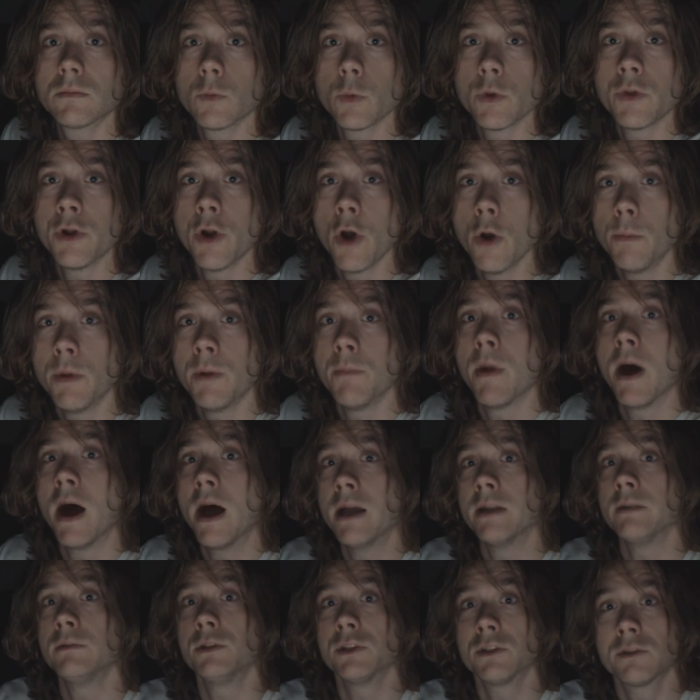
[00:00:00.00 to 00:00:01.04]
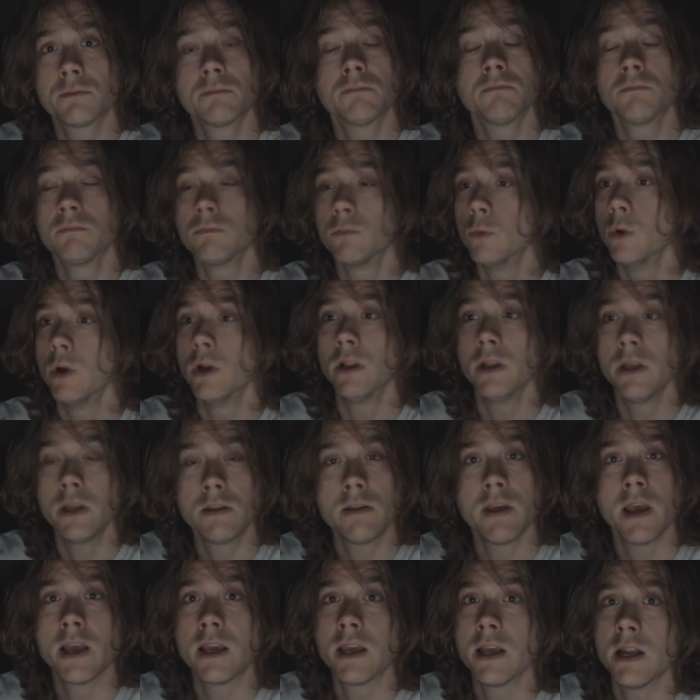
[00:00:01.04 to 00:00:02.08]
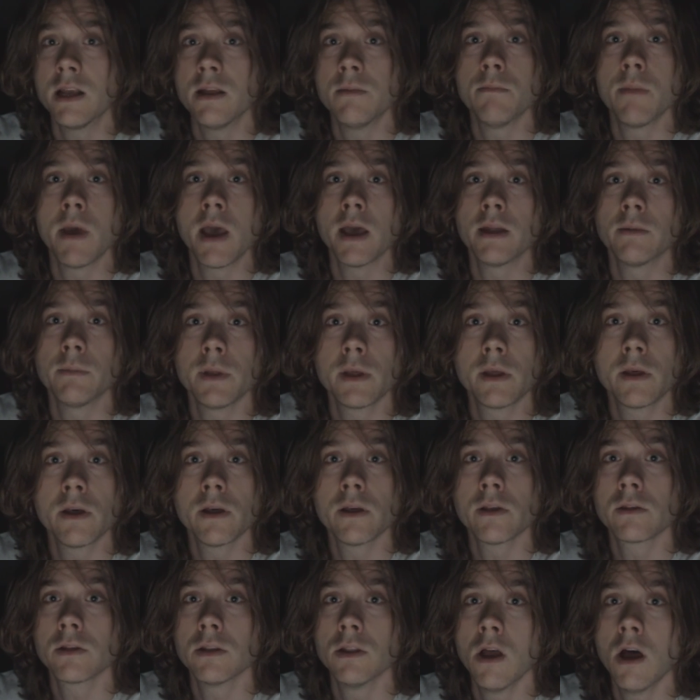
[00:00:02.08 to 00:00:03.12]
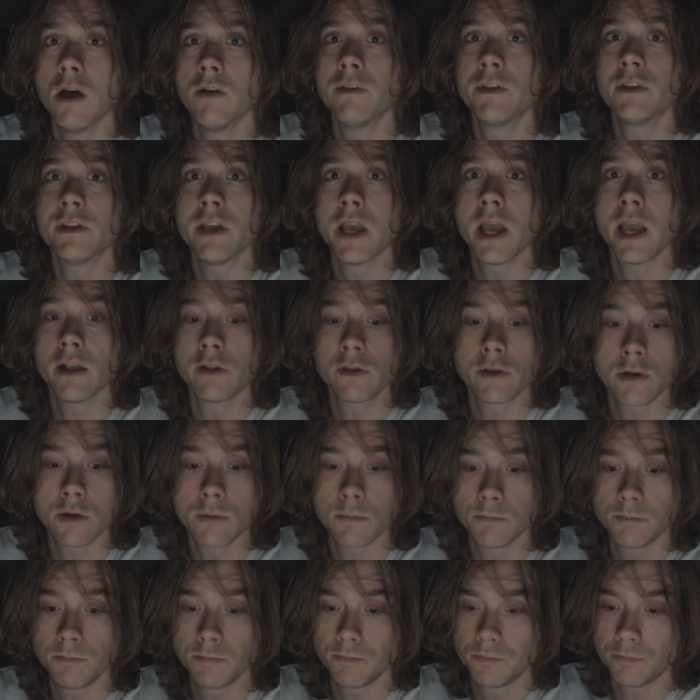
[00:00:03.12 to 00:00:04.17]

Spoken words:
with an open mind. Just really take it in, man, because love is the answer.